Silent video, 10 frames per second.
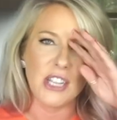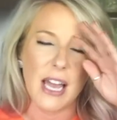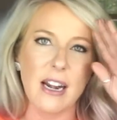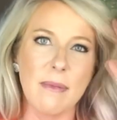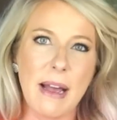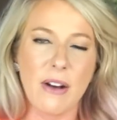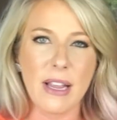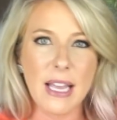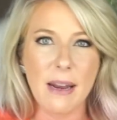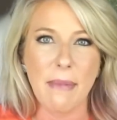I chatted about
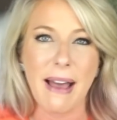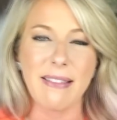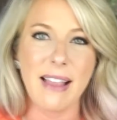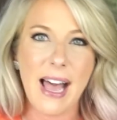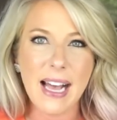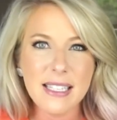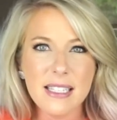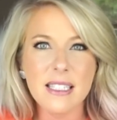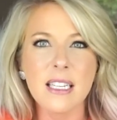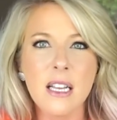in my
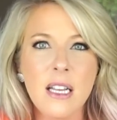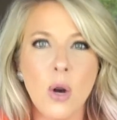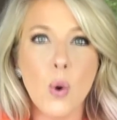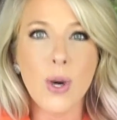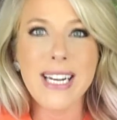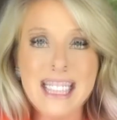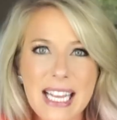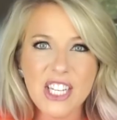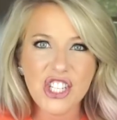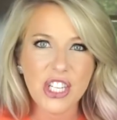last
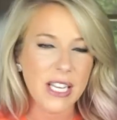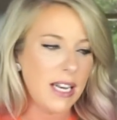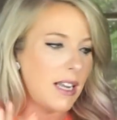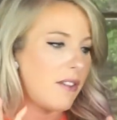organization